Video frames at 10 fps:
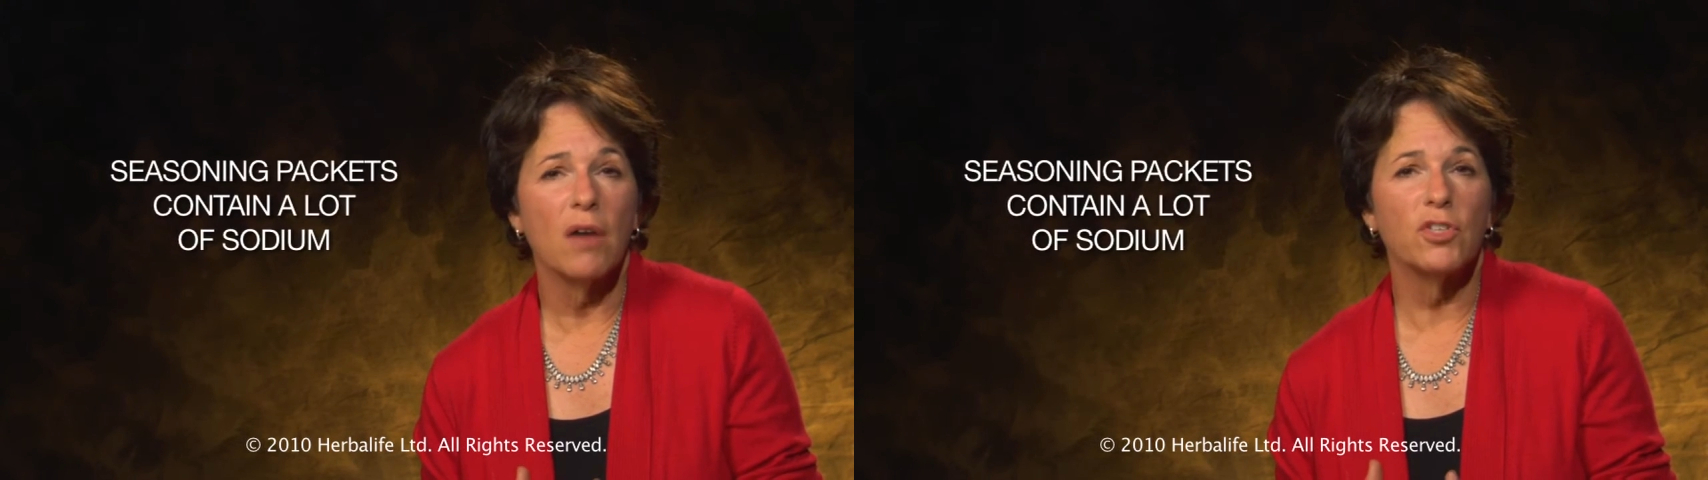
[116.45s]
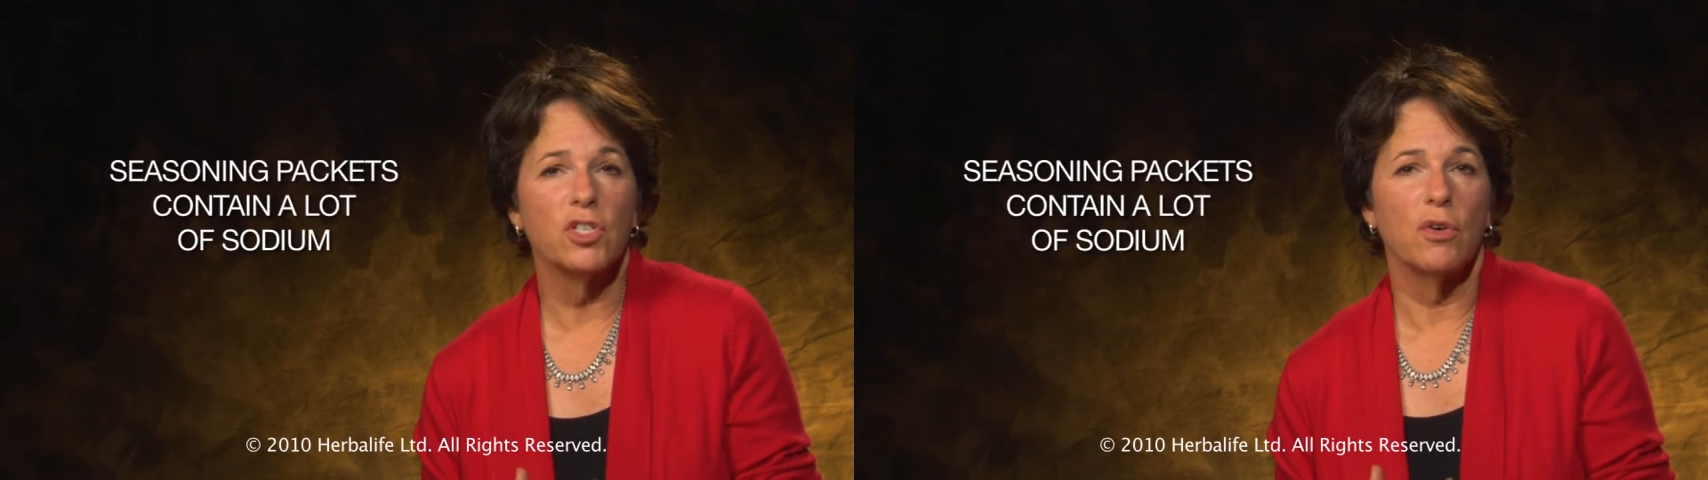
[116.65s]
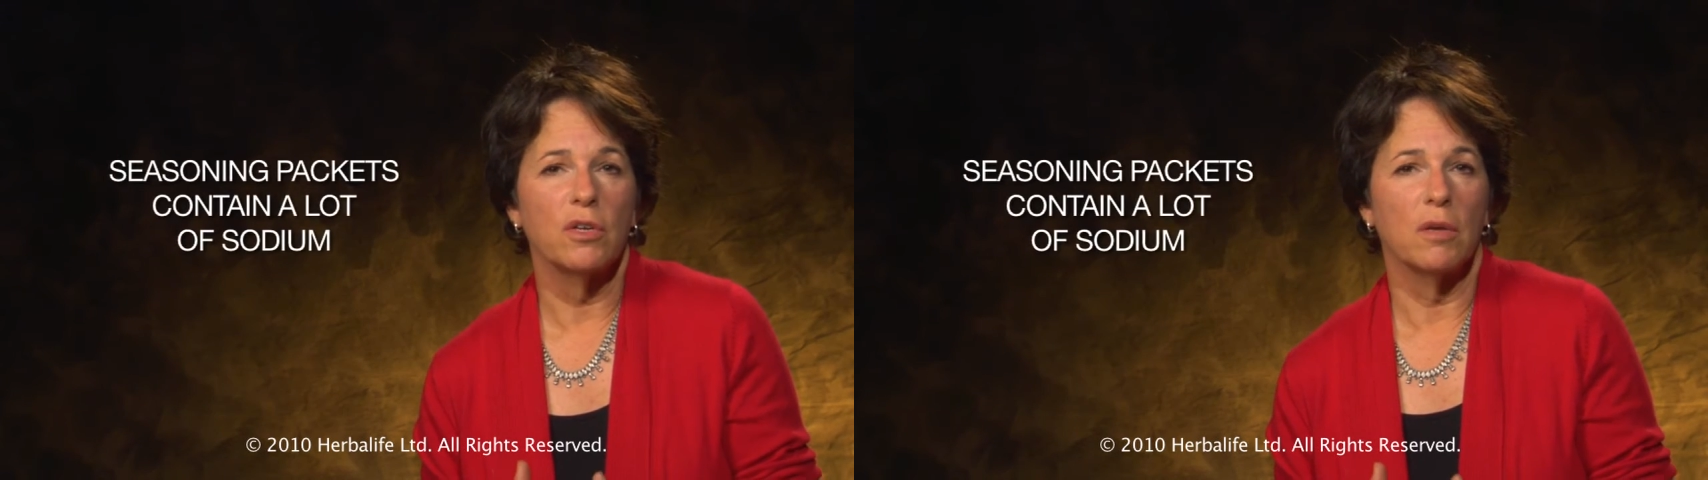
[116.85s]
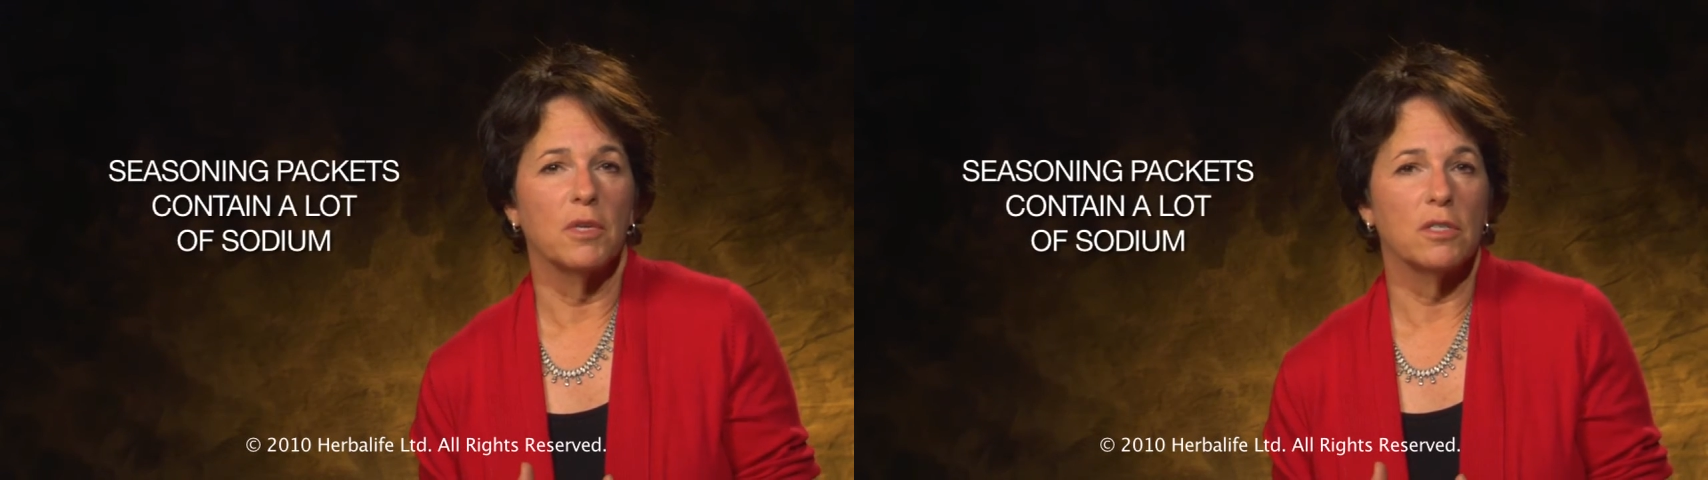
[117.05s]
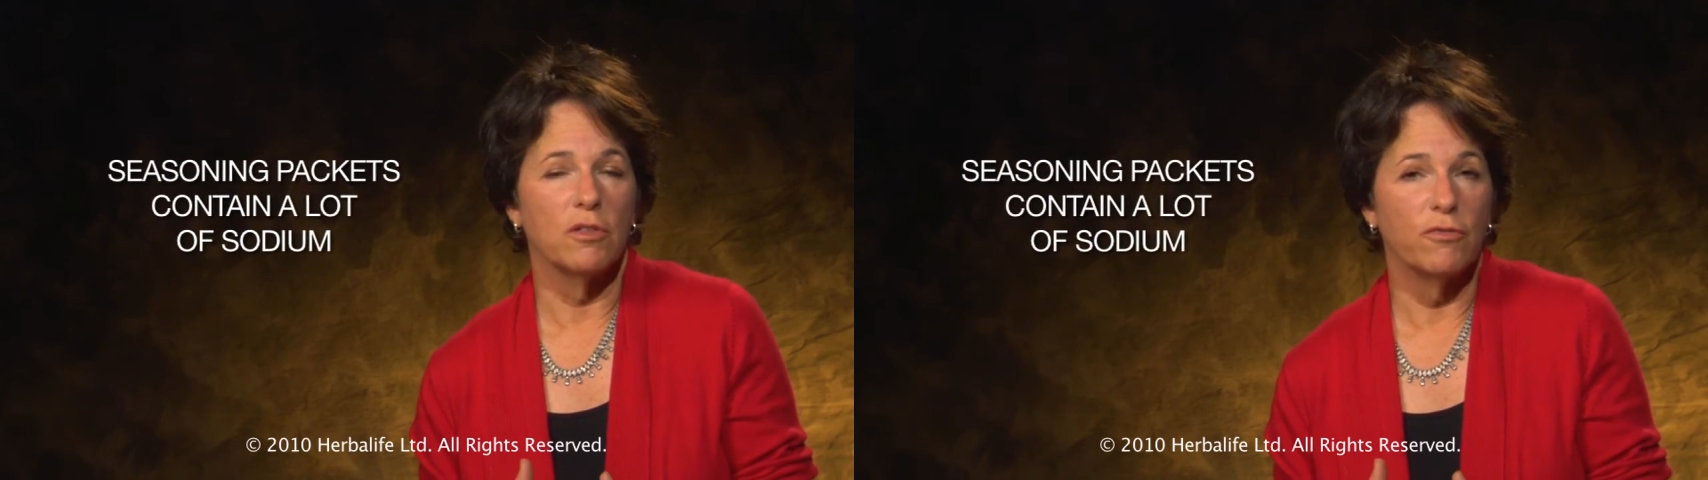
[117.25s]
of sodium
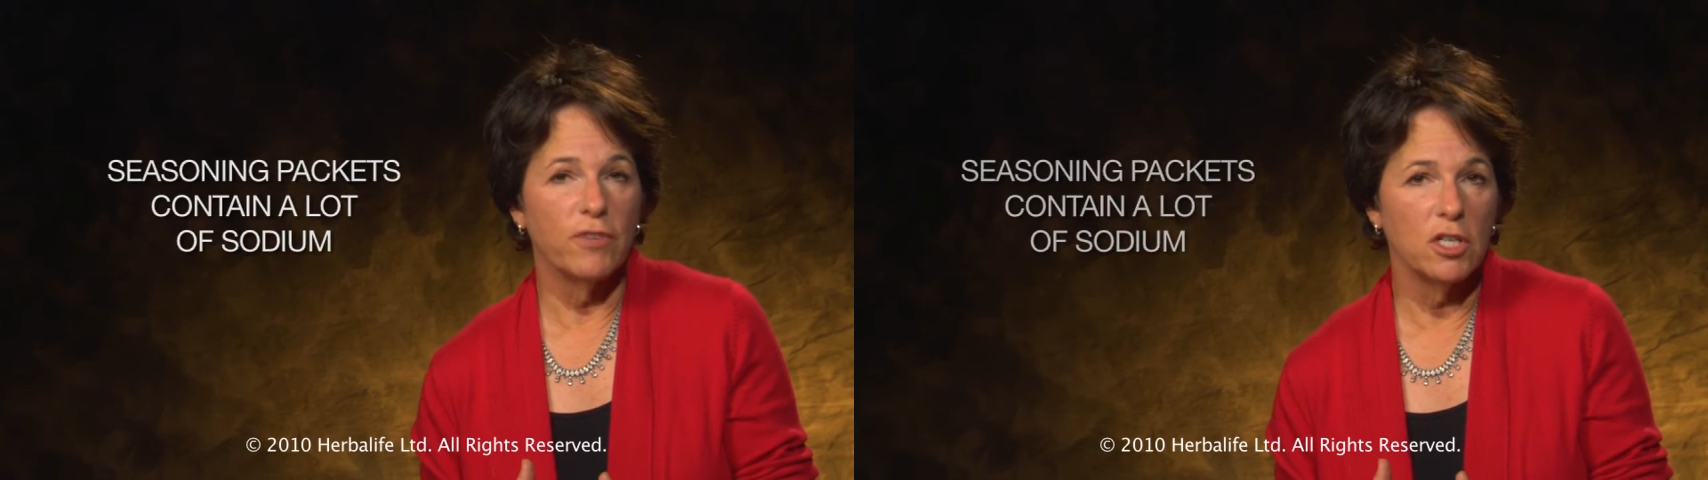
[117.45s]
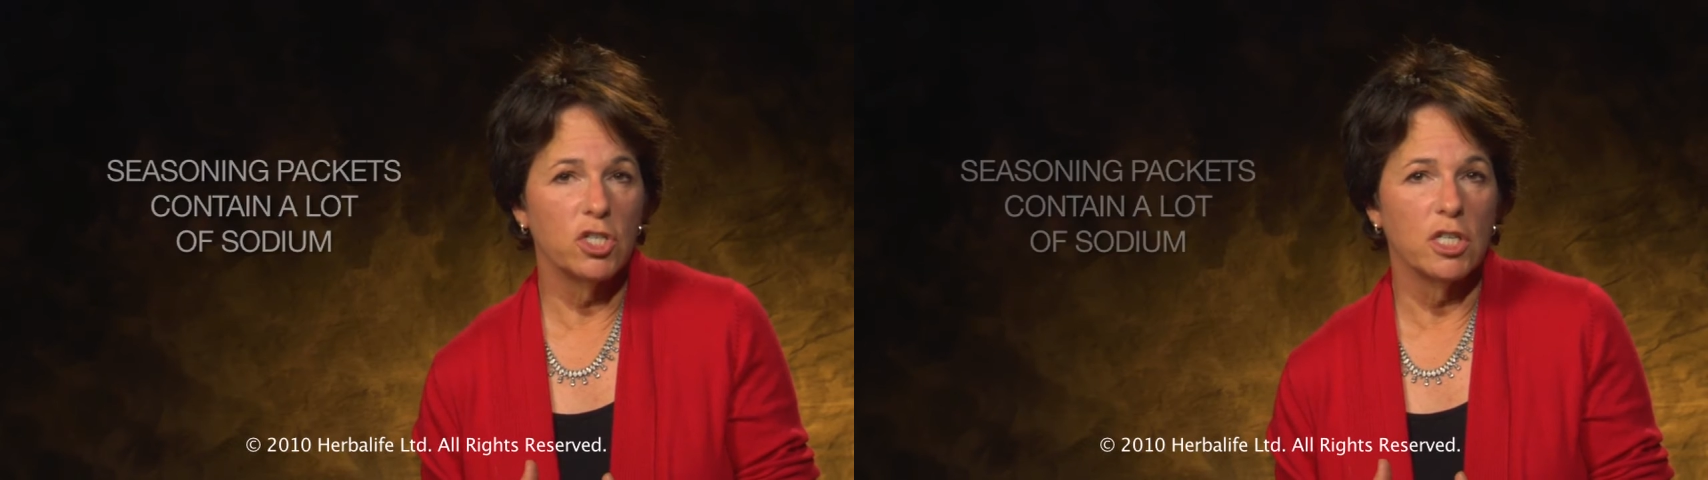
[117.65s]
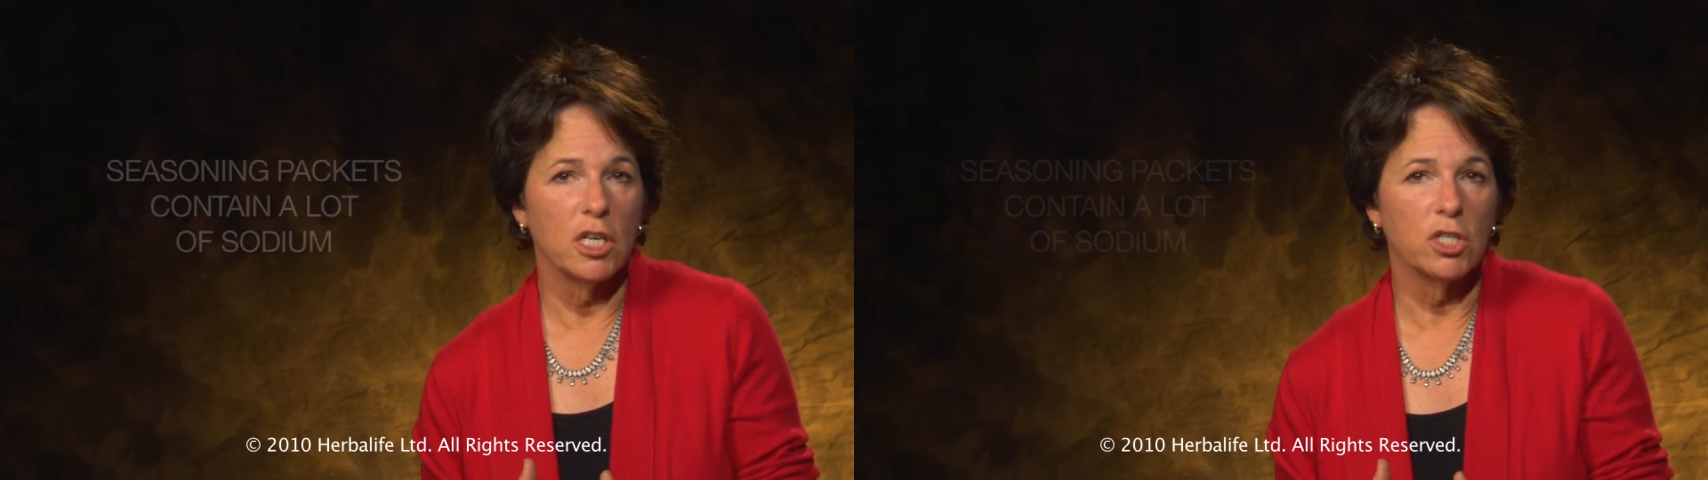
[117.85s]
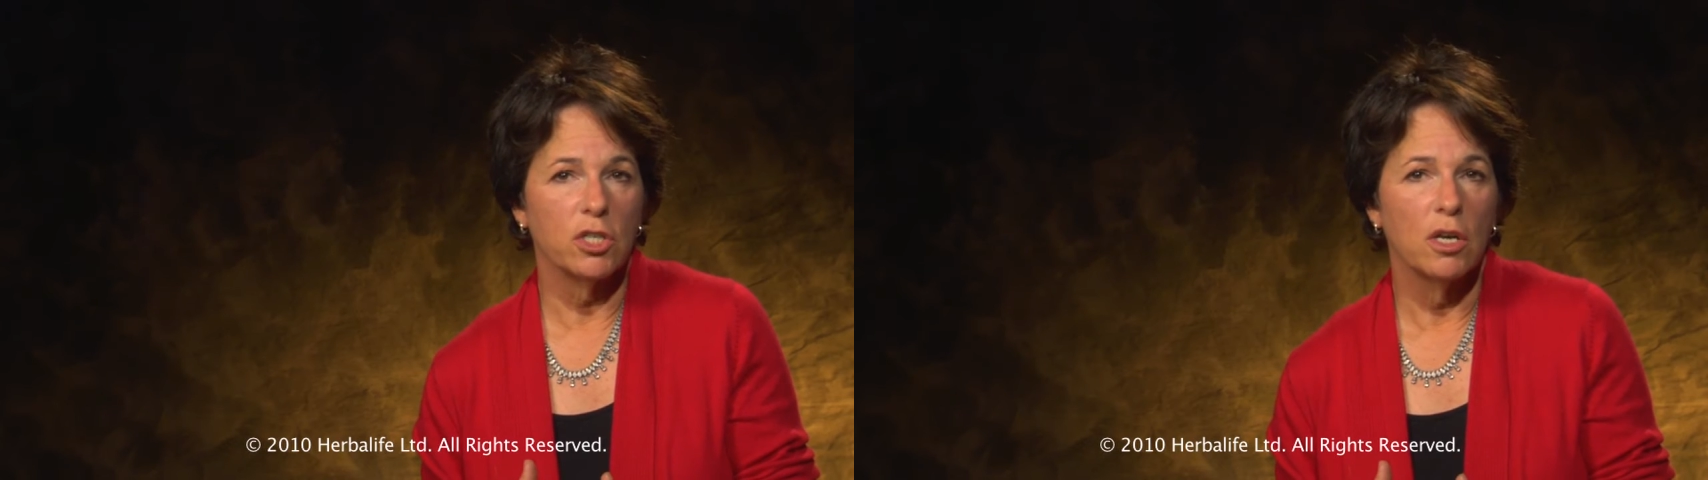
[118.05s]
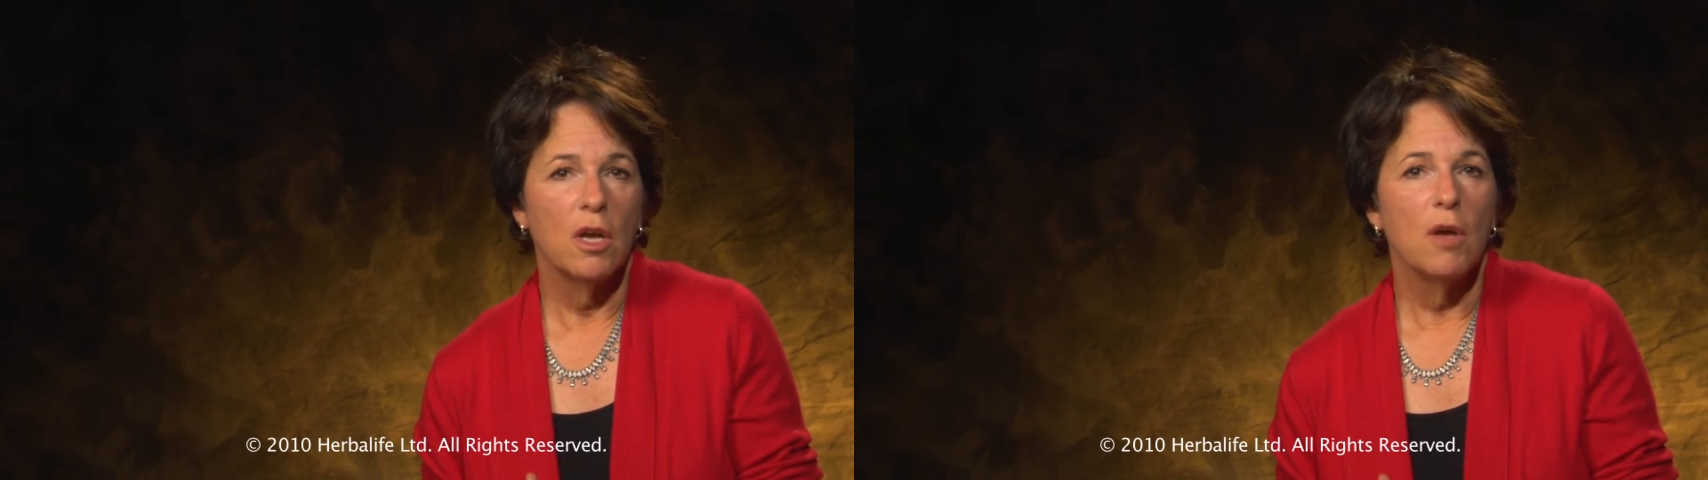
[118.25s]
into the finished dish,